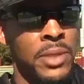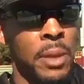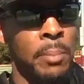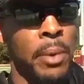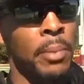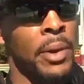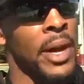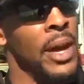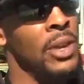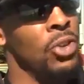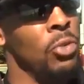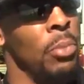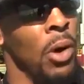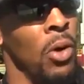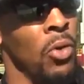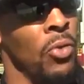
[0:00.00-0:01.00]
people can't do
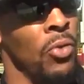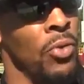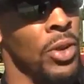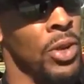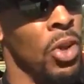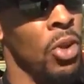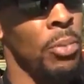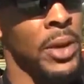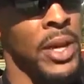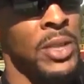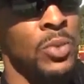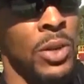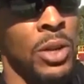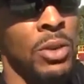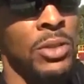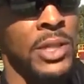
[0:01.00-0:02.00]
both, you know, but he's
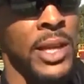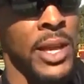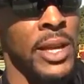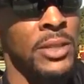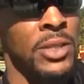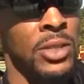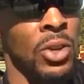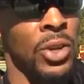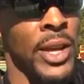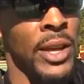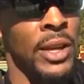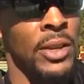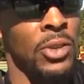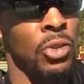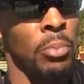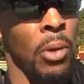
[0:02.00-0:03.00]
one of those kids, you know, that
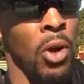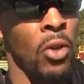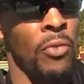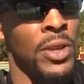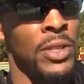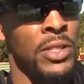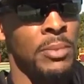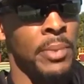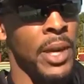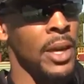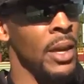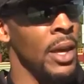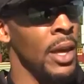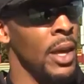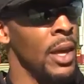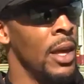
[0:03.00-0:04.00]
can do both. And to
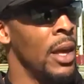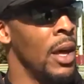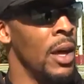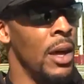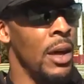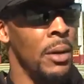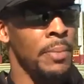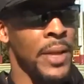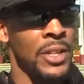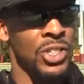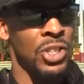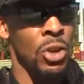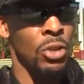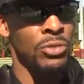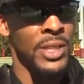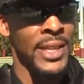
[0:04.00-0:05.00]
me, um, that
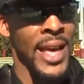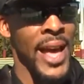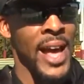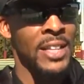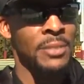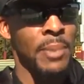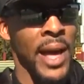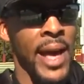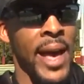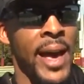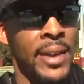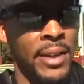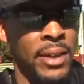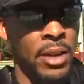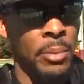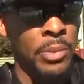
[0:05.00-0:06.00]
shows the guys
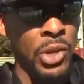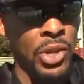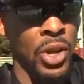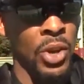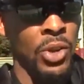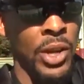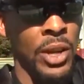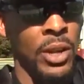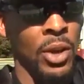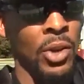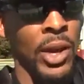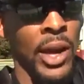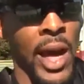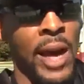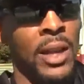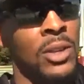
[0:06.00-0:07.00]
behind him, you know, that,
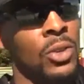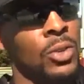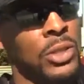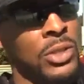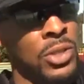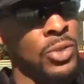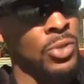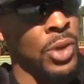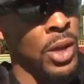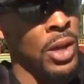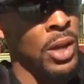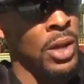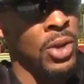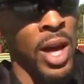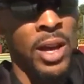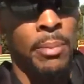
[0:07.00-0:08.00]
okay, I can do it too. You
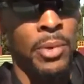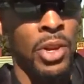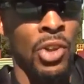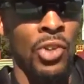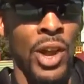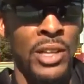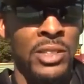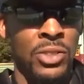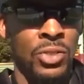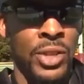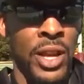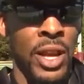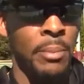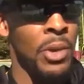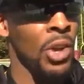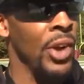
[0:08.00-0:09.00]
know, I can be a great student
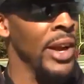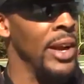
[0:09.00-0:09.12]
and be a great